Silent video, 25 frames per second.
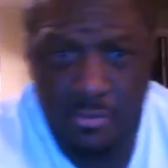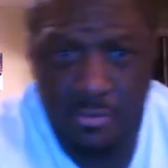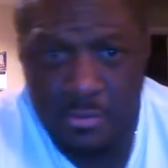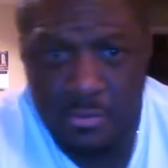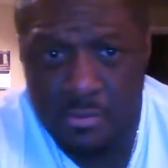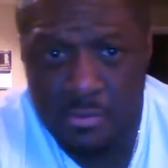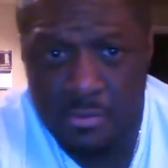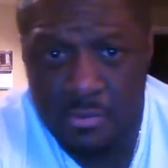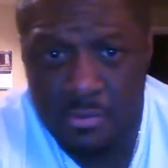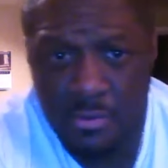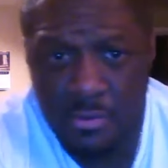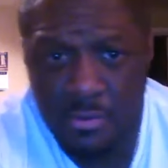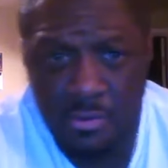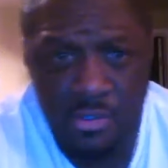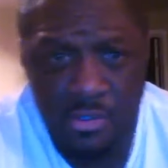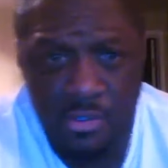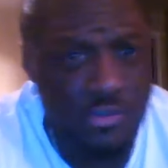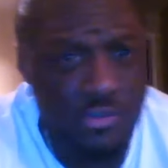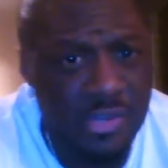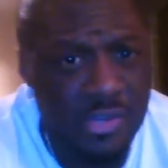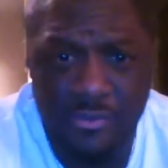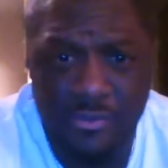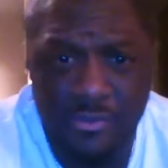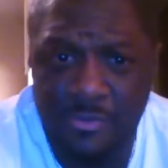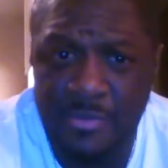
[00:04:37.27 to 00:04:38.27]
straight from
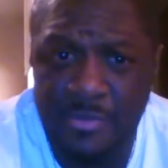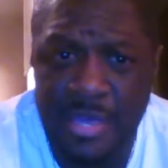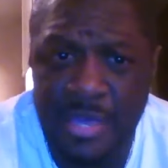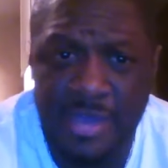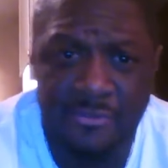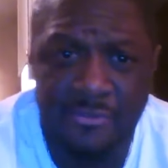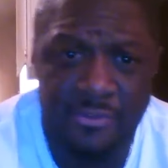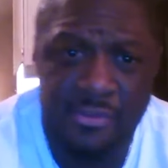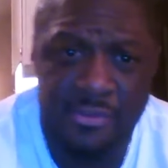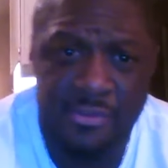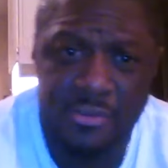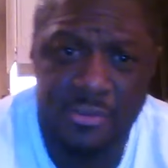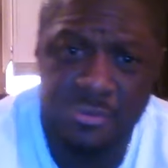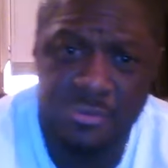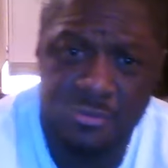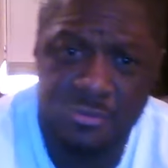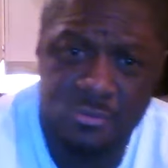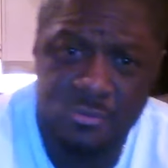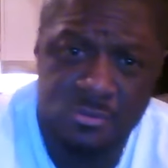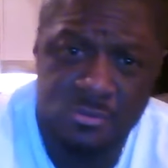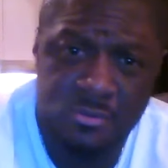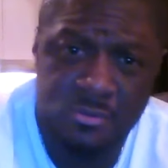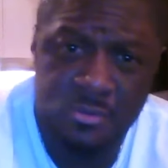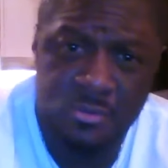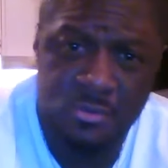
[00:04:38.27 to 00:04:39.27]
Africa,
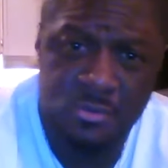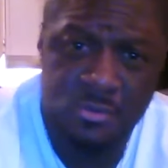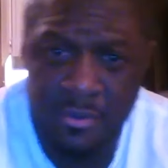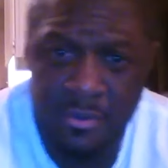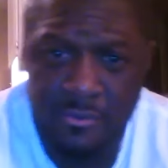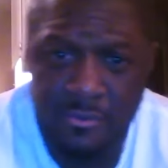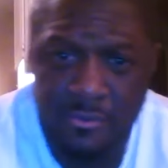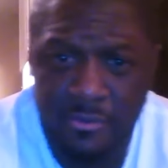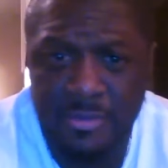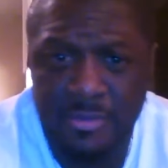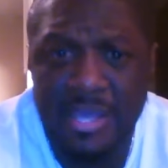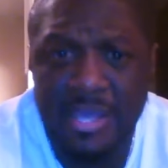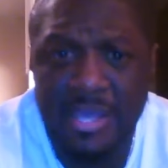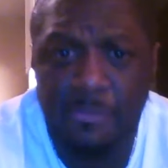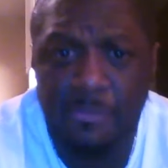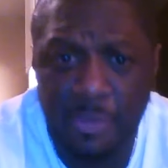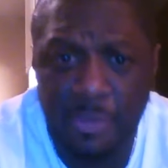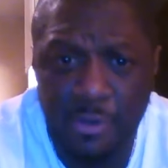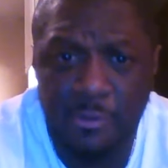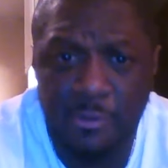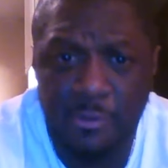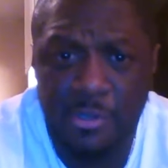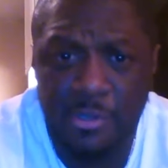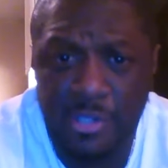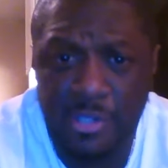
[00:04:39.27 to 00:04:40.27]
from
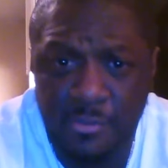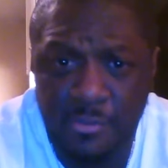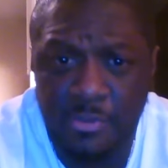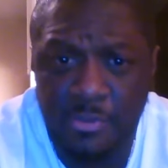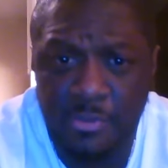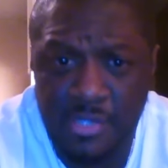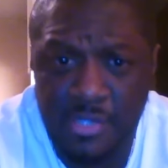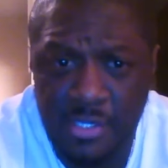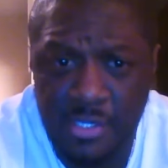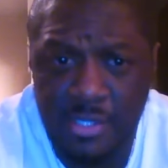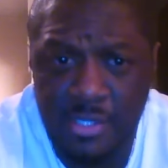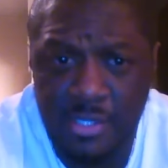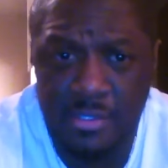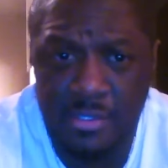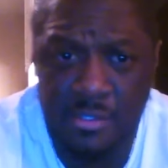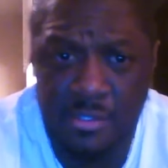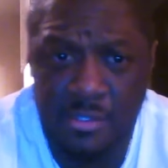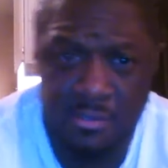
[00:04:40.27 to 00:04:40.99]
Liberia in particular.